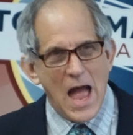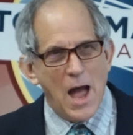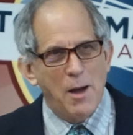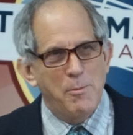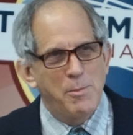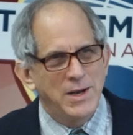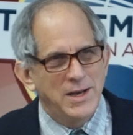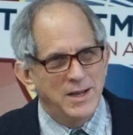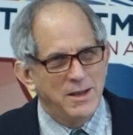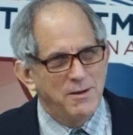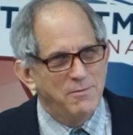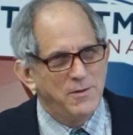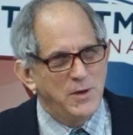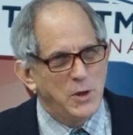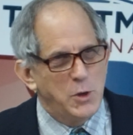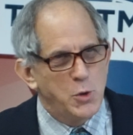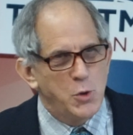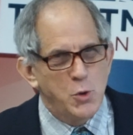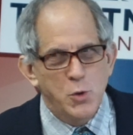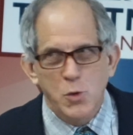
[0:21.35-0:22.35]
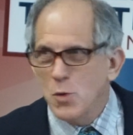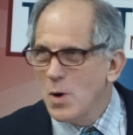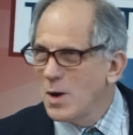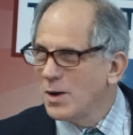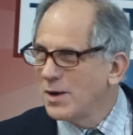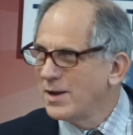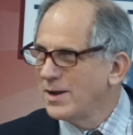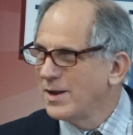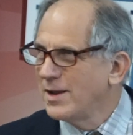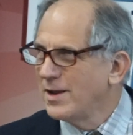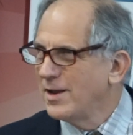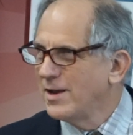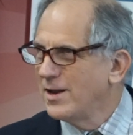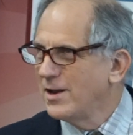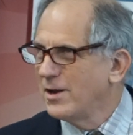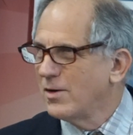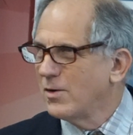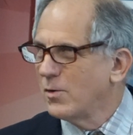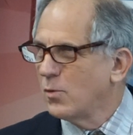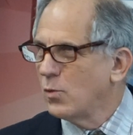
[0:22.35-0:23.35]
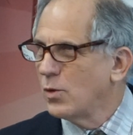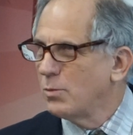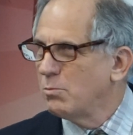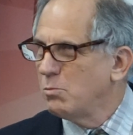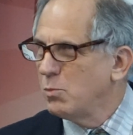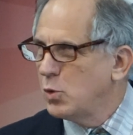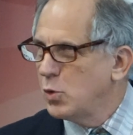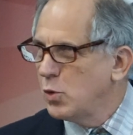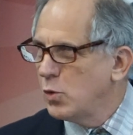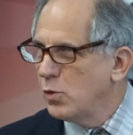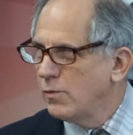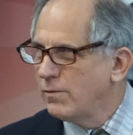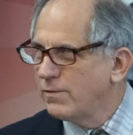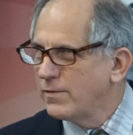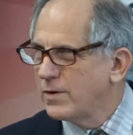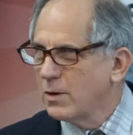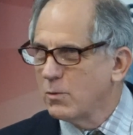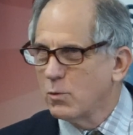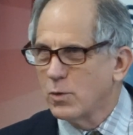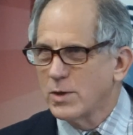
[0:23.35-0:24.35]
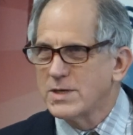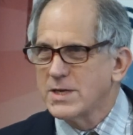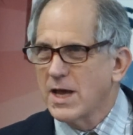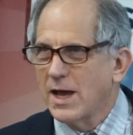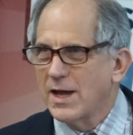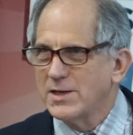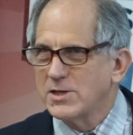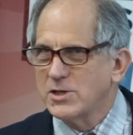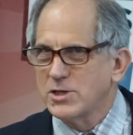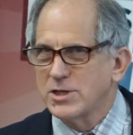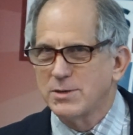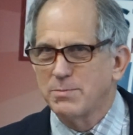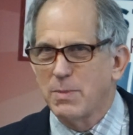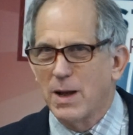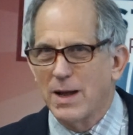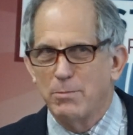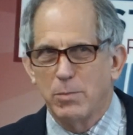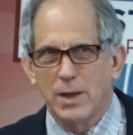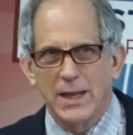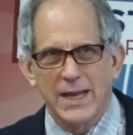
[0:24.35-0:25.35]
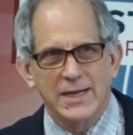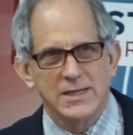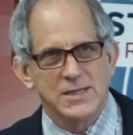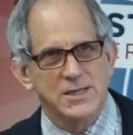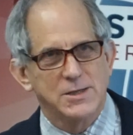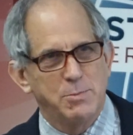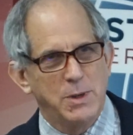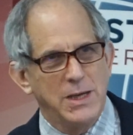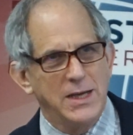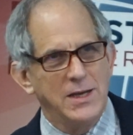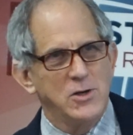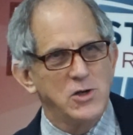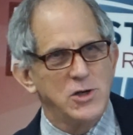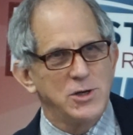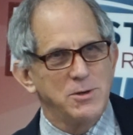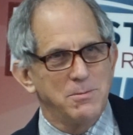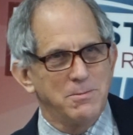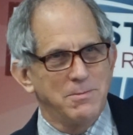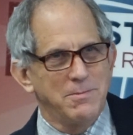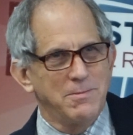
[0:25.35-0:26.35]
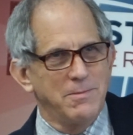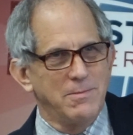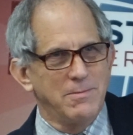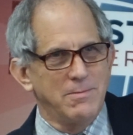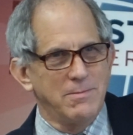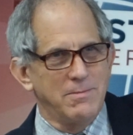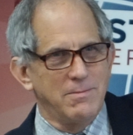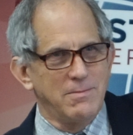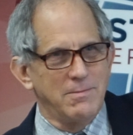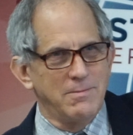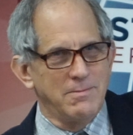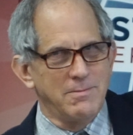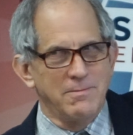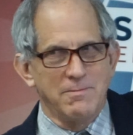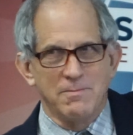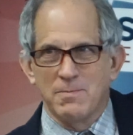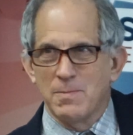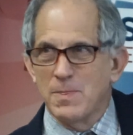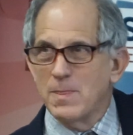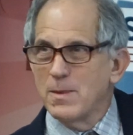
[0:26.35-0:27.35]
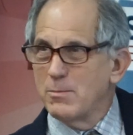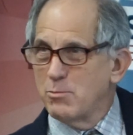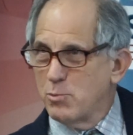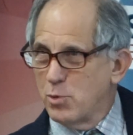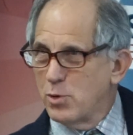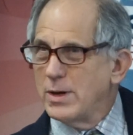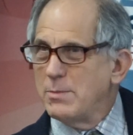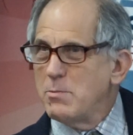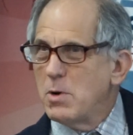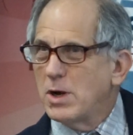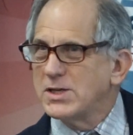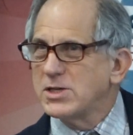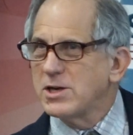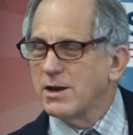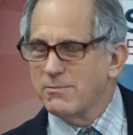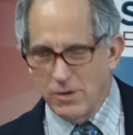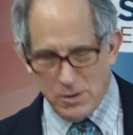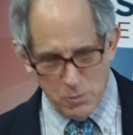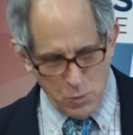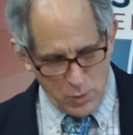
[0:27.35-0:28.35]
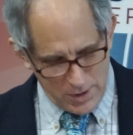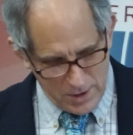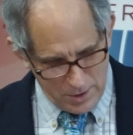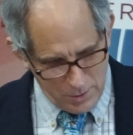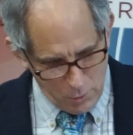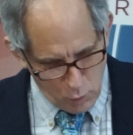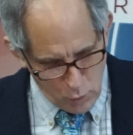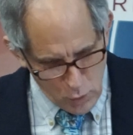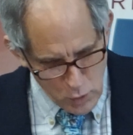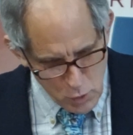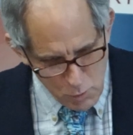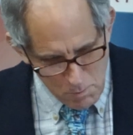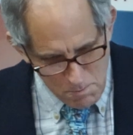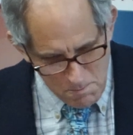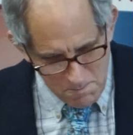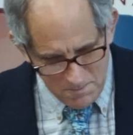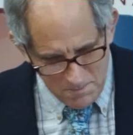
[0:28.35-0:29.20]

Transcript: How many of you were moved, were touched by Blake's speech? Pretty much everyone in the room.